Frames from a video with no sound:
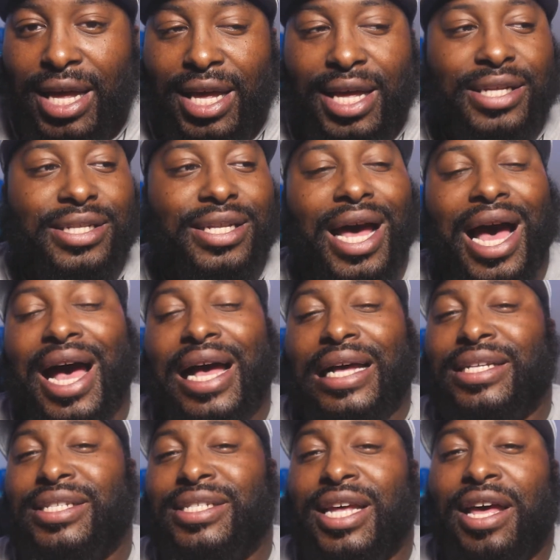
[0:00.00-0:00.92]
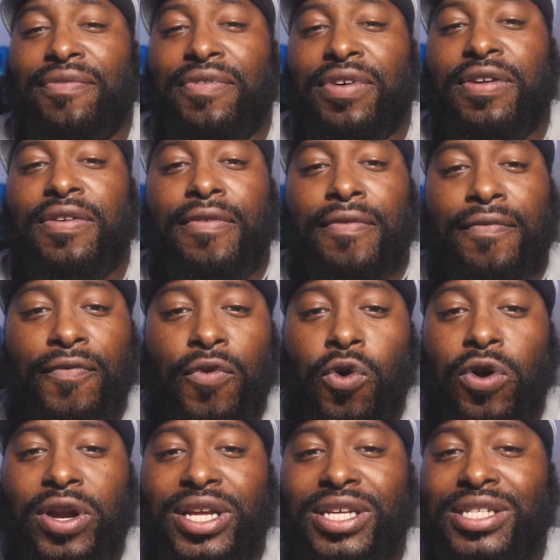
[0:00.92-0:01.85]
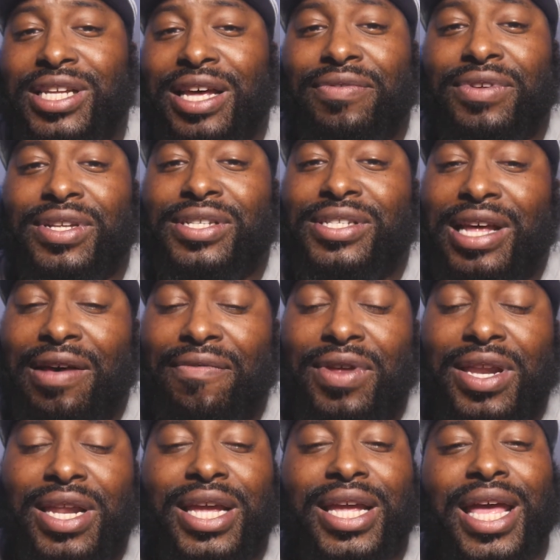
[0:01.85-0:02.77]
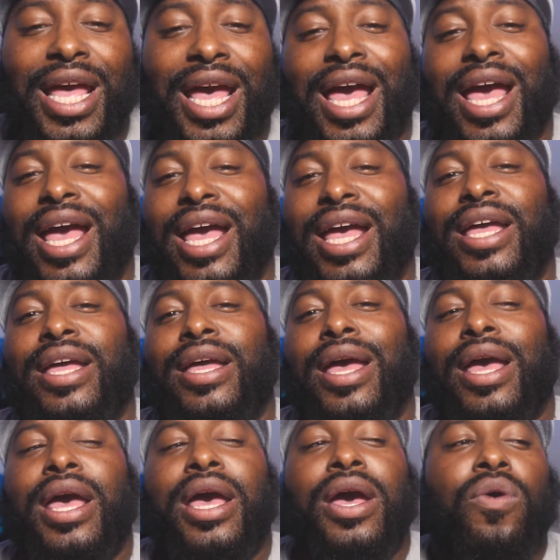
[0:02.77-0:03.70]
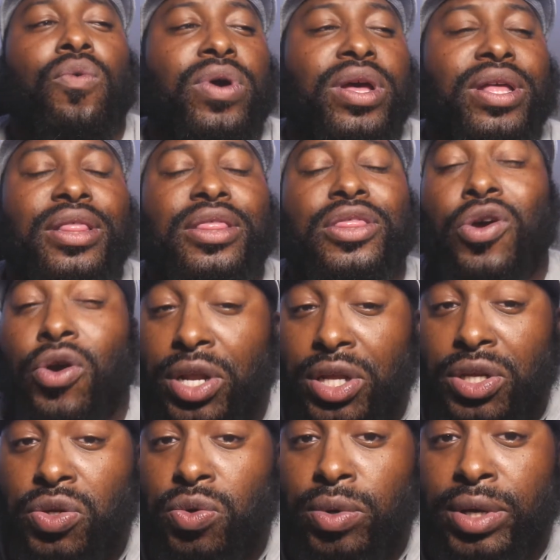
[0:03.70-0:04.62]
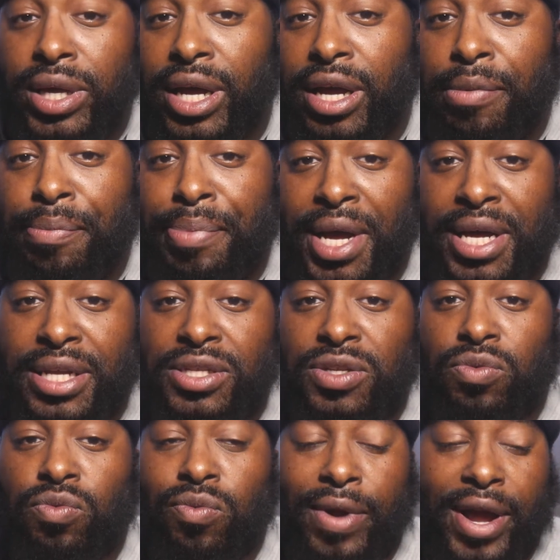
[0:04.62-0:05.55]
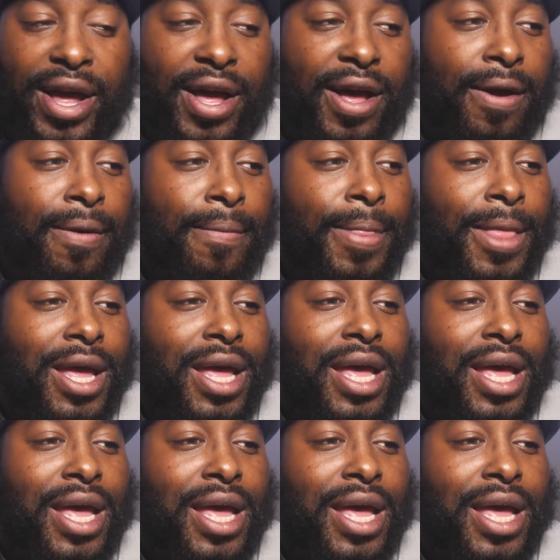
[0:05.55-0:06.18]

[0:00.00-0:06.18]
It's an i7 4770K with 32 gigabytes of RAM.